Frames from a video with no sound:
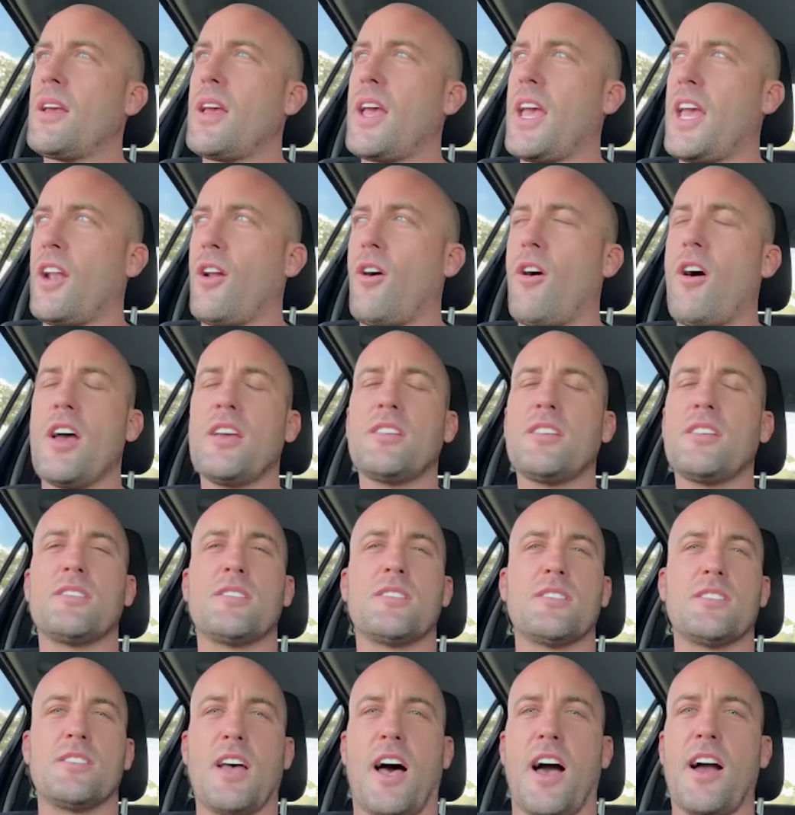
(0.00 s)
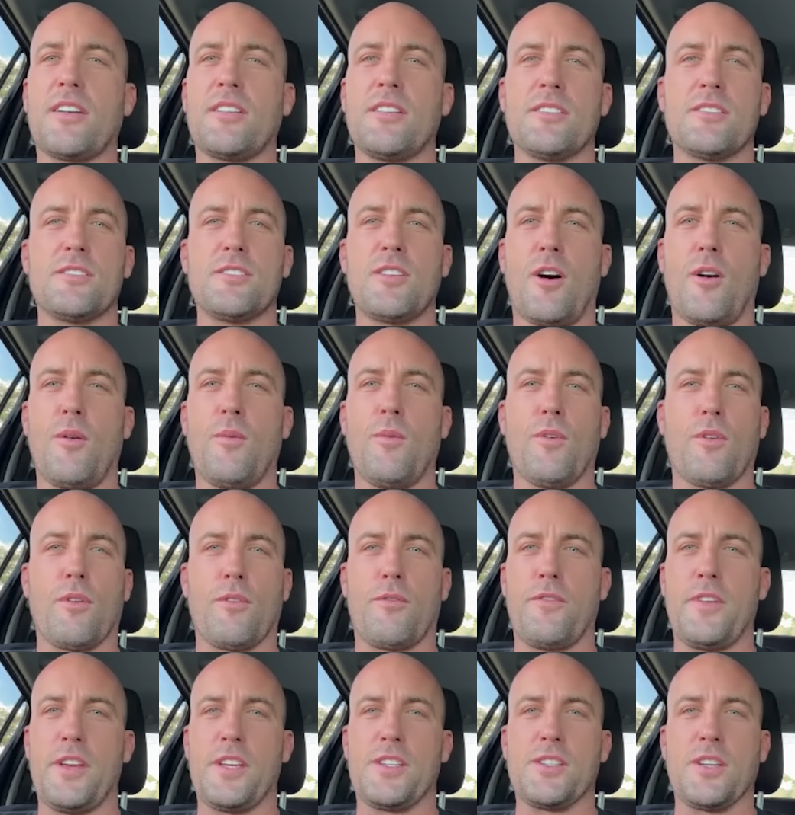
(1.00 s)
and I sucked at
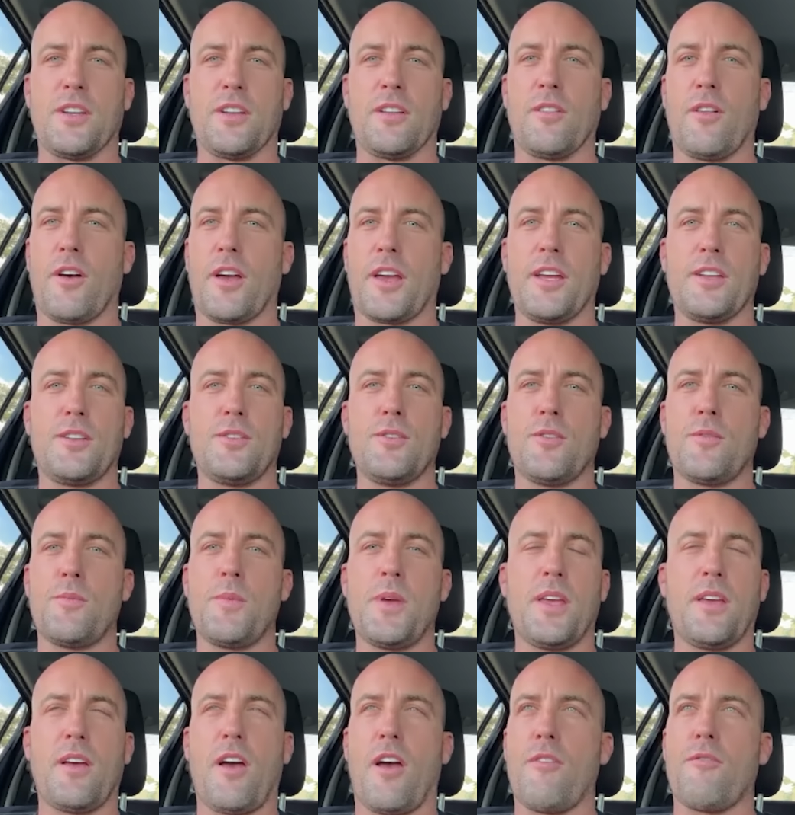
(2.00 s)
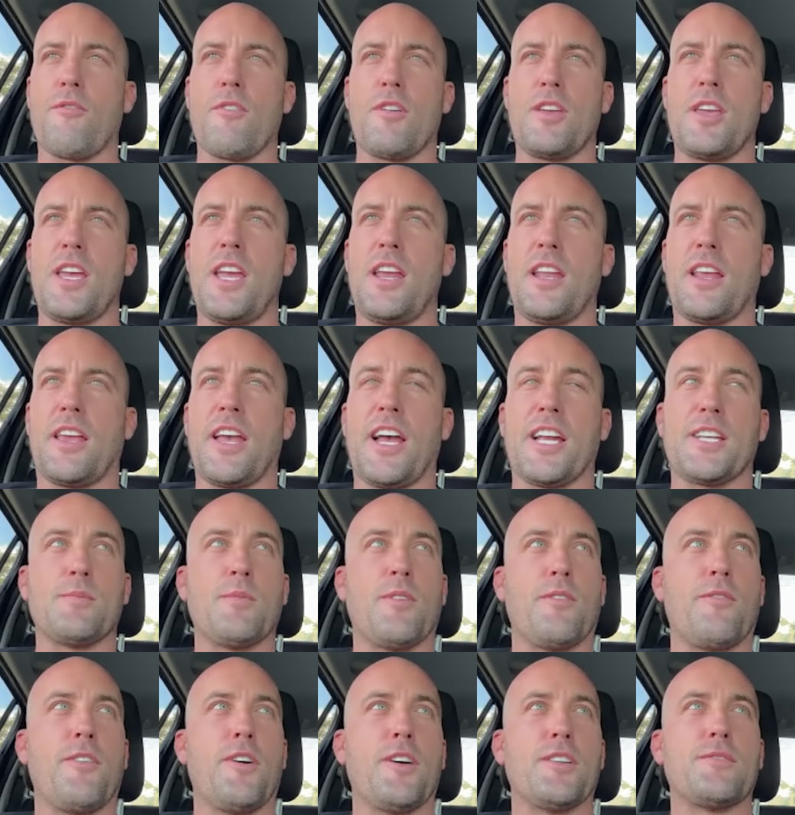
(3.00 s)
saltwater fishing. Like, it took me over a year to catch
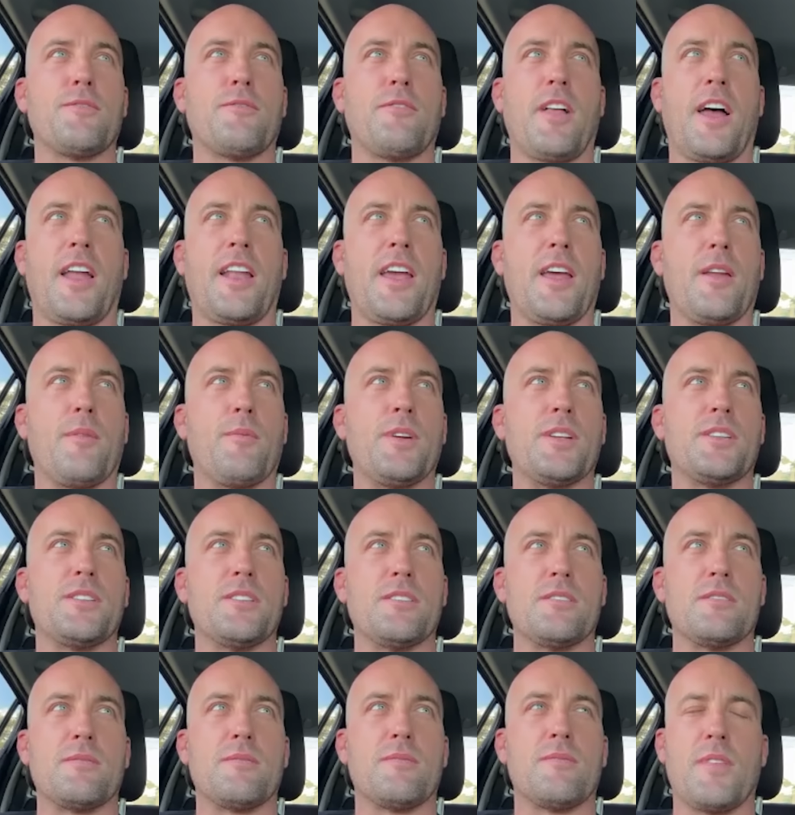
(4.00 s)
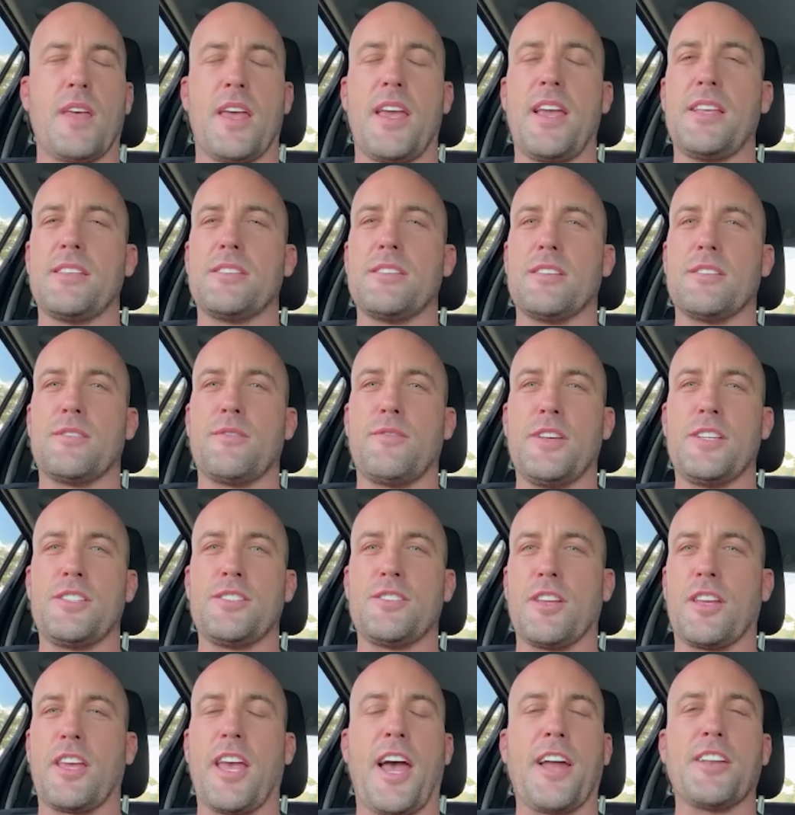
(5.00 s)
my first flathead, which is the easiest
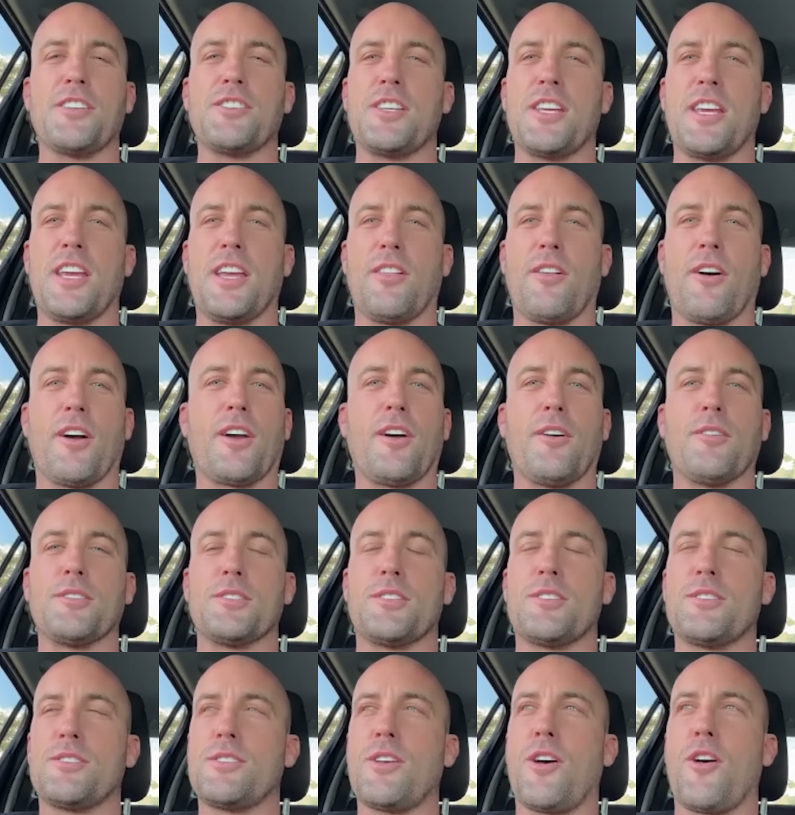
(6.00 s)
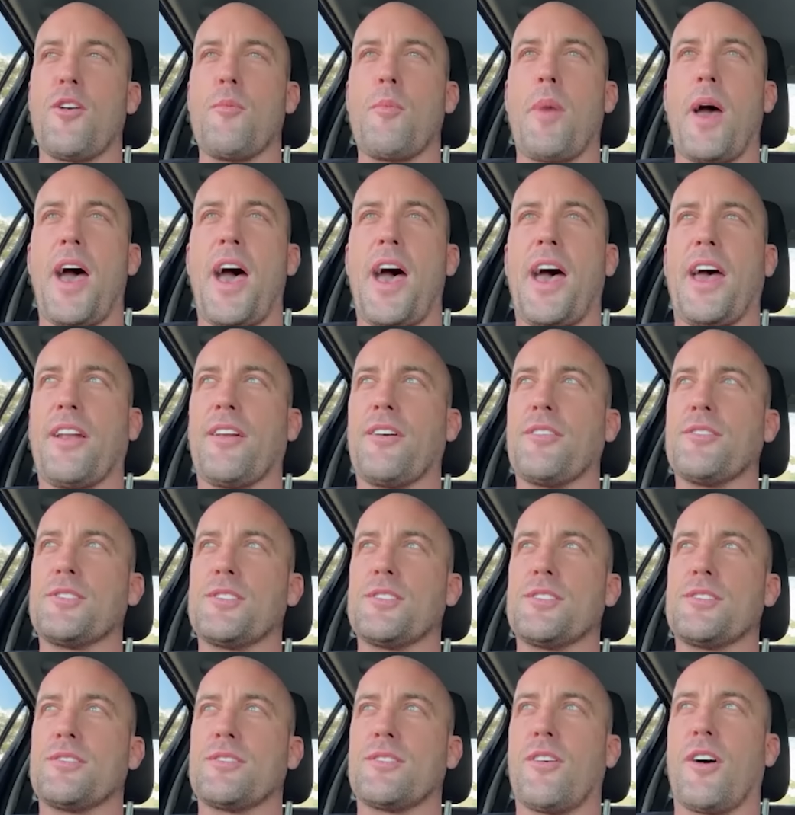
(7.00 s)
fish to catch here. Like, I was so bad. I was
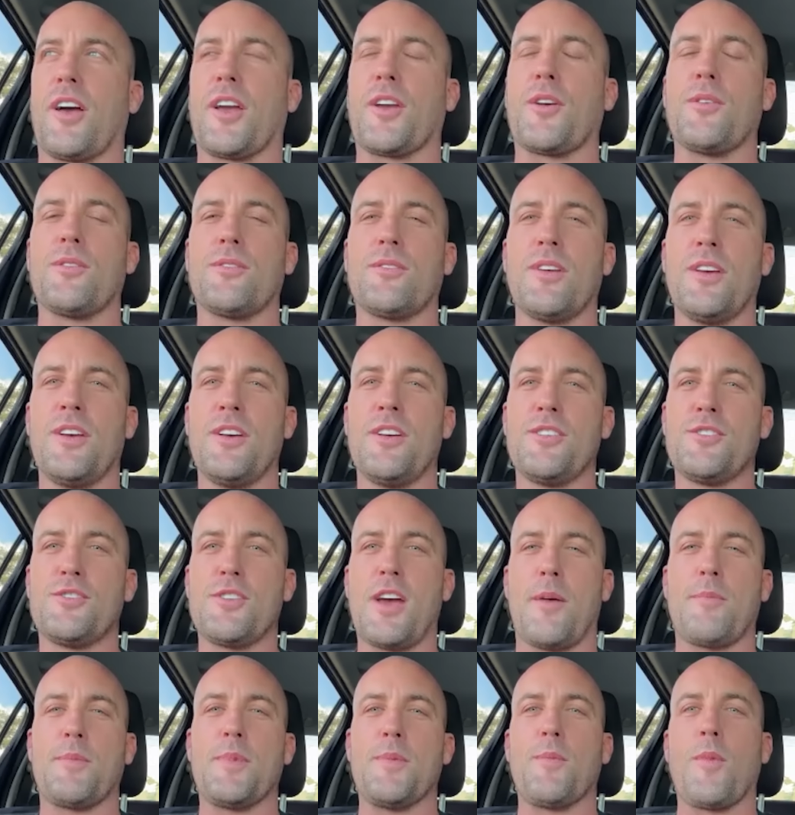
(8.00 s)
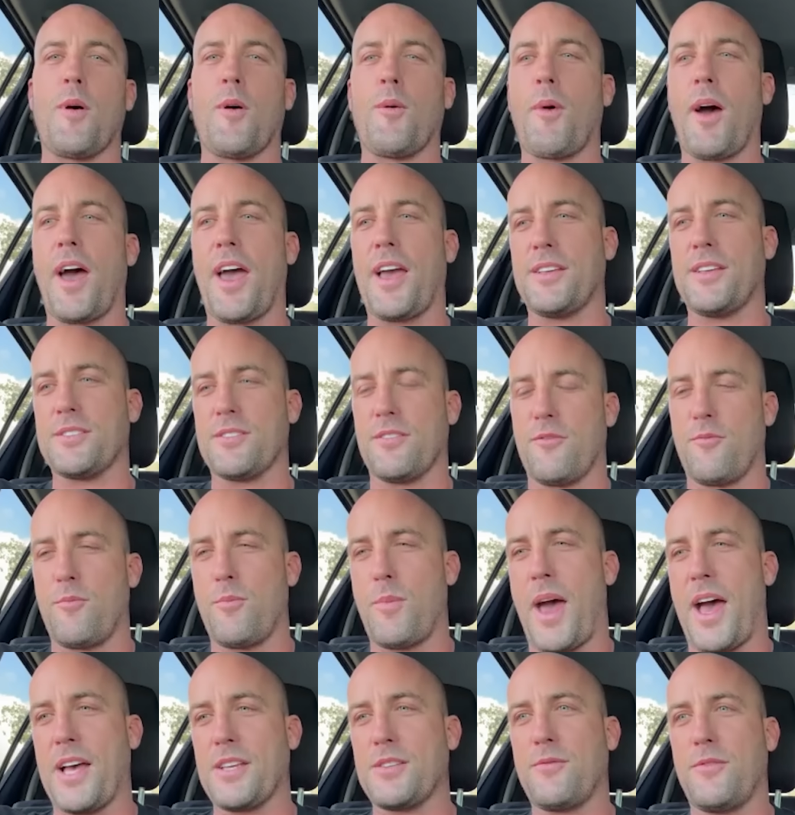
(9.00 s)
just like trapped in my ways
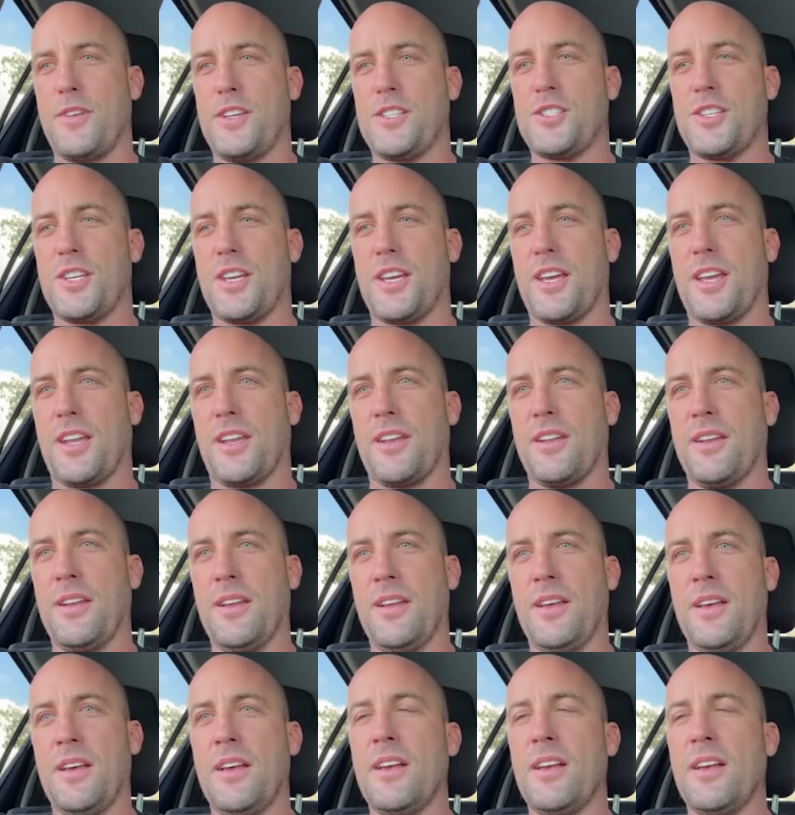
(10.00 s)
of bass fishing, and